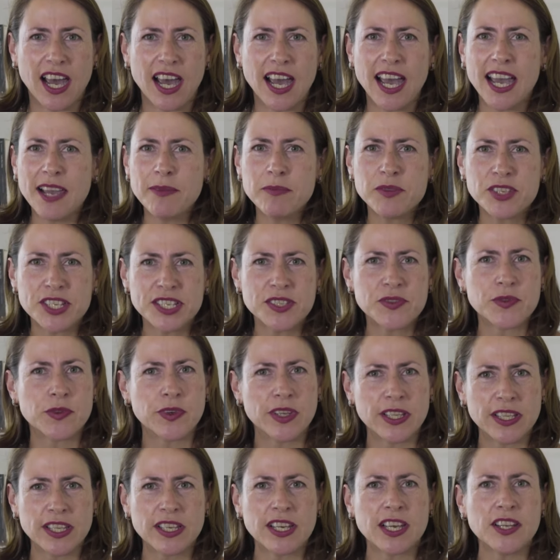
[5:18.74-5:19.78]
I'm just
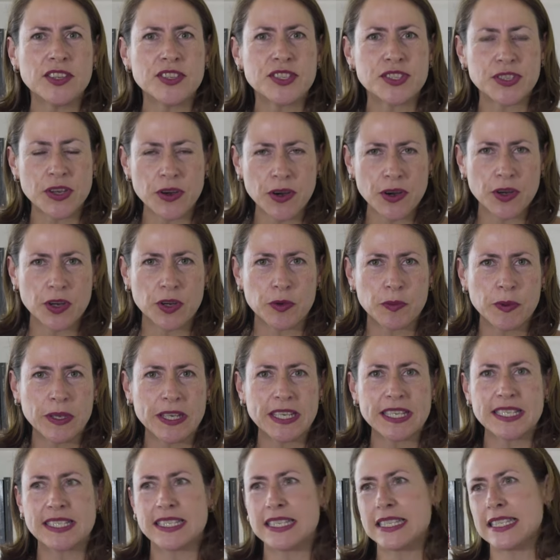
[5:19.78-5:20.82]
really concerned
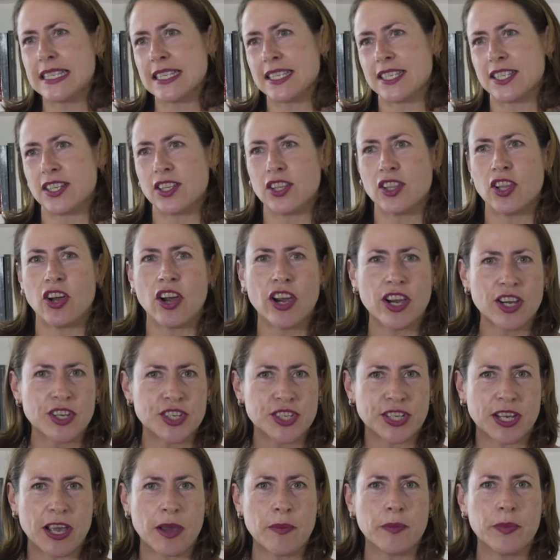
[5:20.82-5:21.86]
because this is a
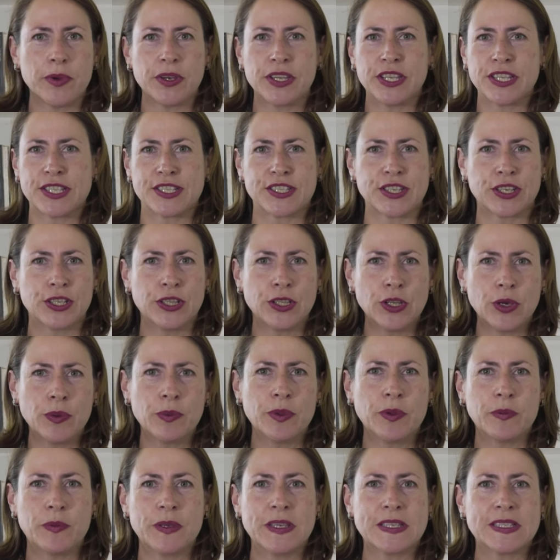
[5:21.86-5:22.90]
large company, it's a
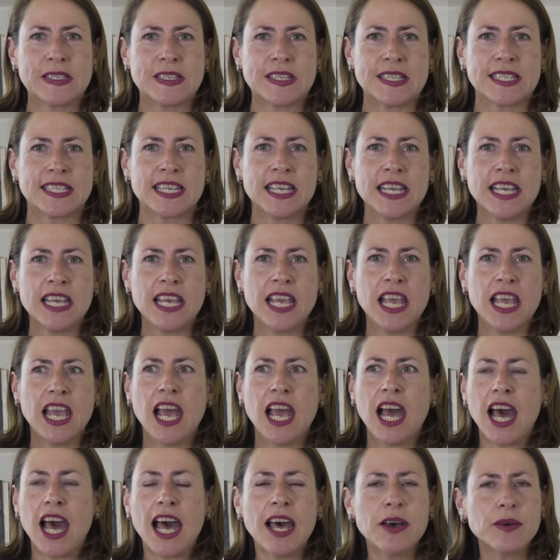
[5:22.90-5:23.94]
global business.
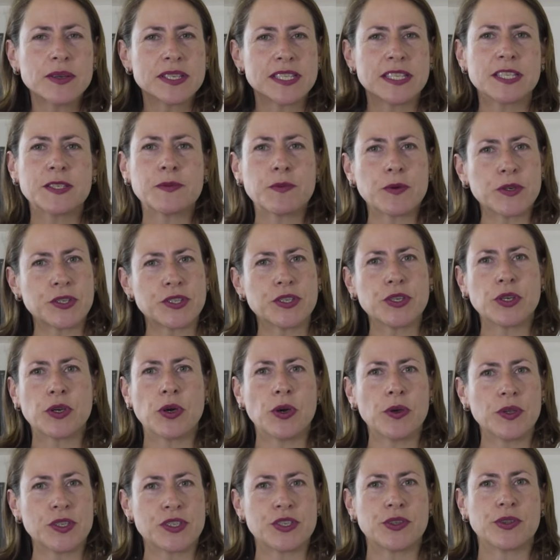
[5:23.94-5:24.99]
How is this person
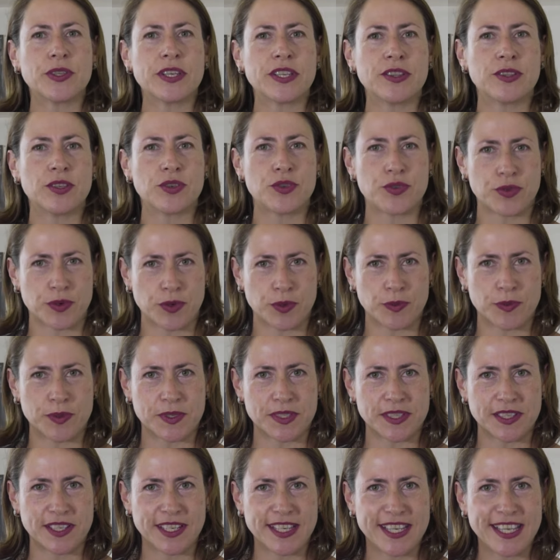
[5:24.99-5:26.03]
going to lead the
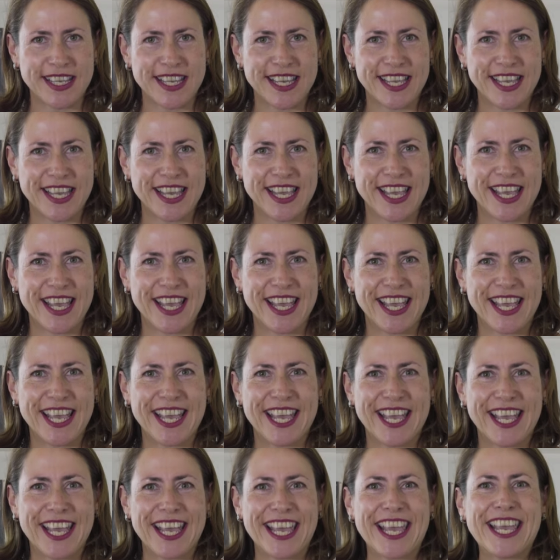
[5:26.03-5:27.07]
troops?
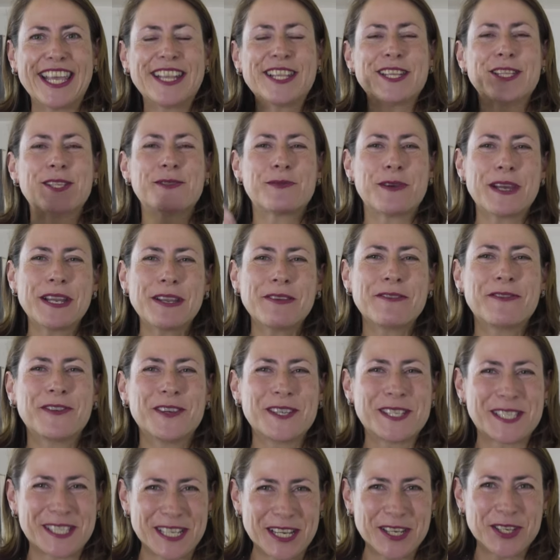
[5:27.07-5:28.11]
In the
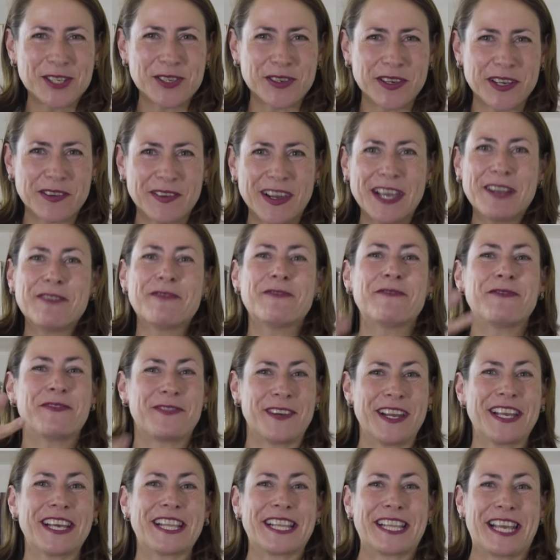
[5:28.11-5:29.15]
21st century, right?
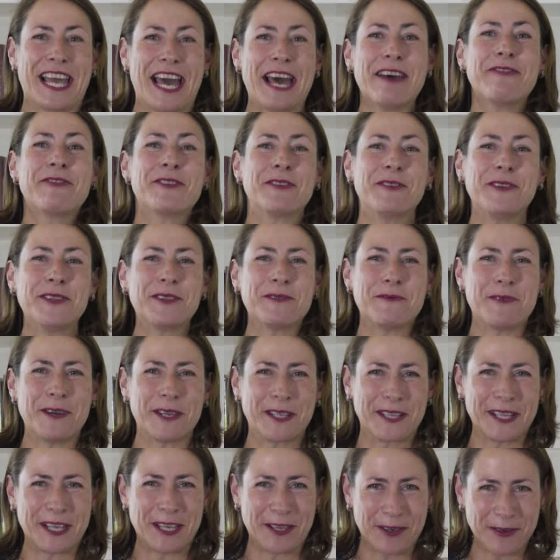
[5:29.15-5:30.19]
Frankly, after all the
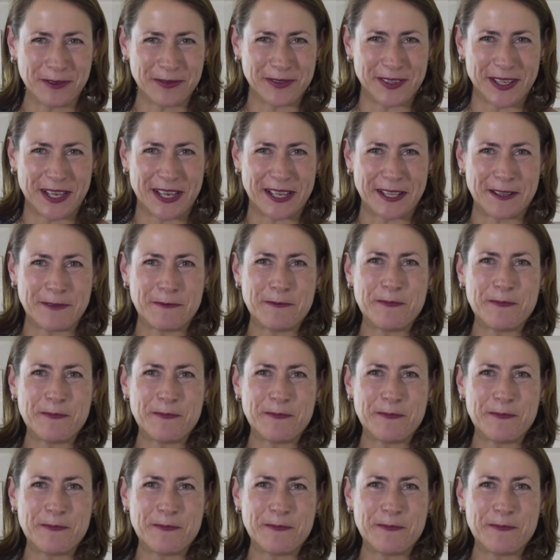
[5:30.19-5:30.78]
work that you've done,